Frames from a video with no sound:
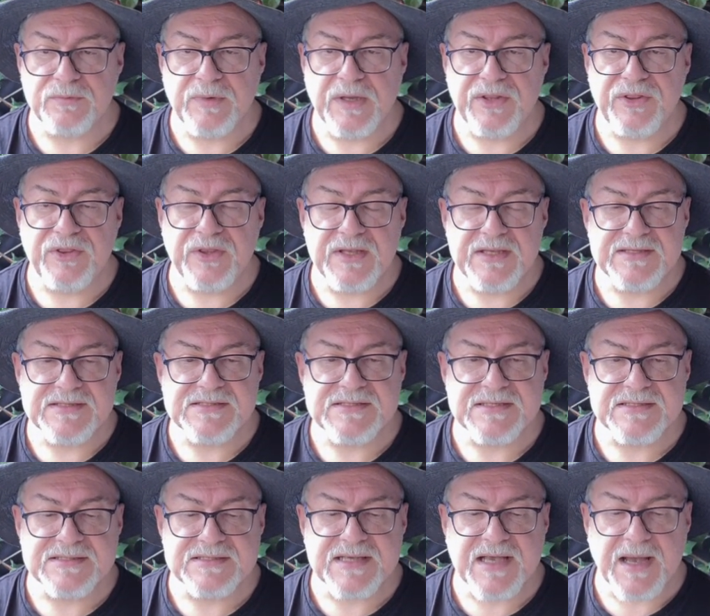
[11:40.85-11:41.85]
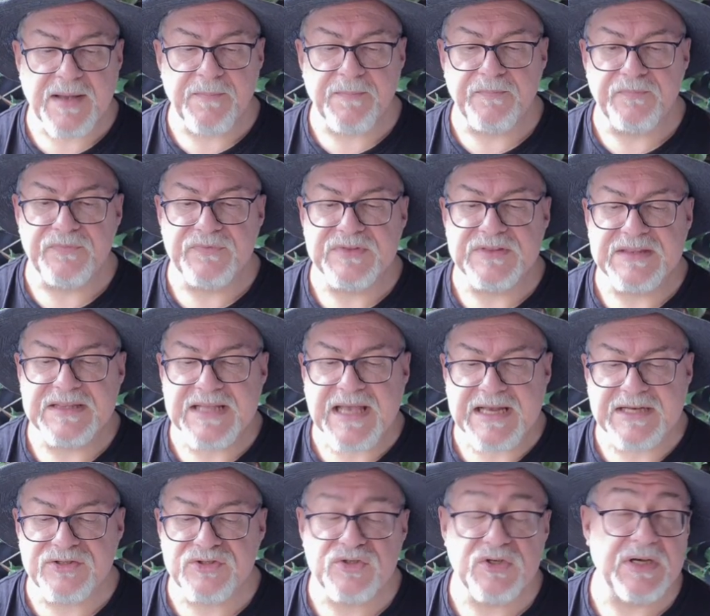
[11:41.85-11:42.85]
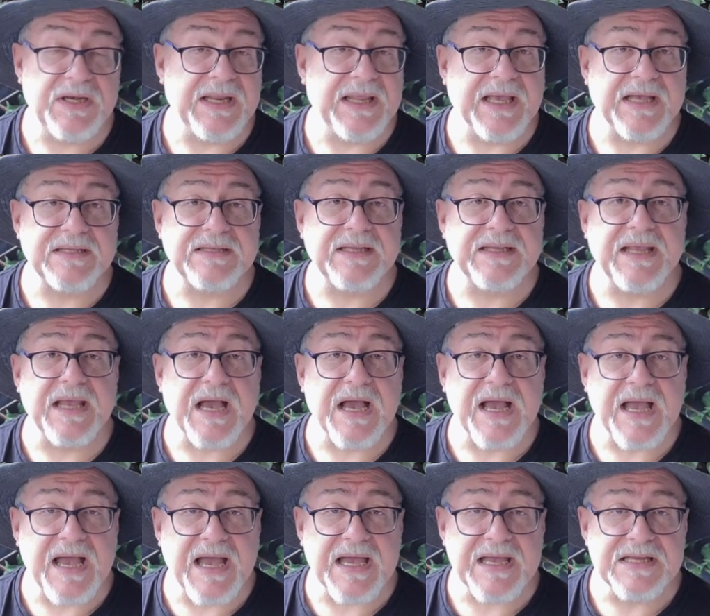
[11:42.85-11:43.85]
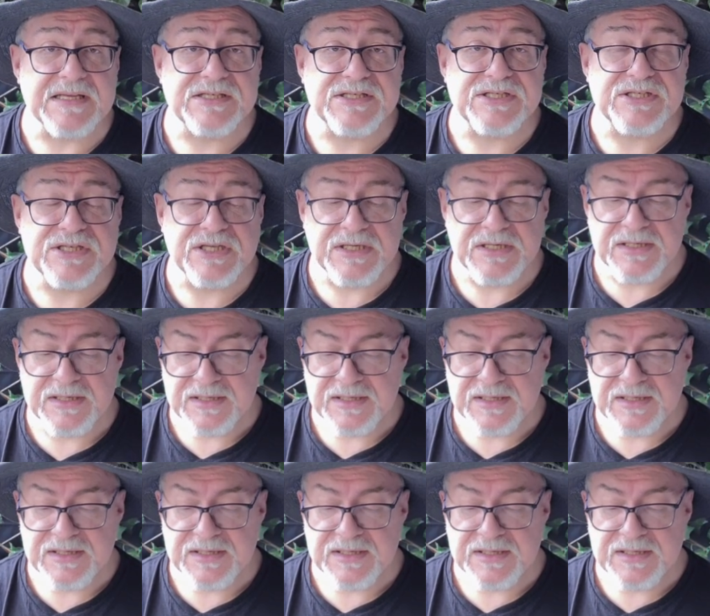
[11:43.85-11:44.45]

where things just come naturally at a young age.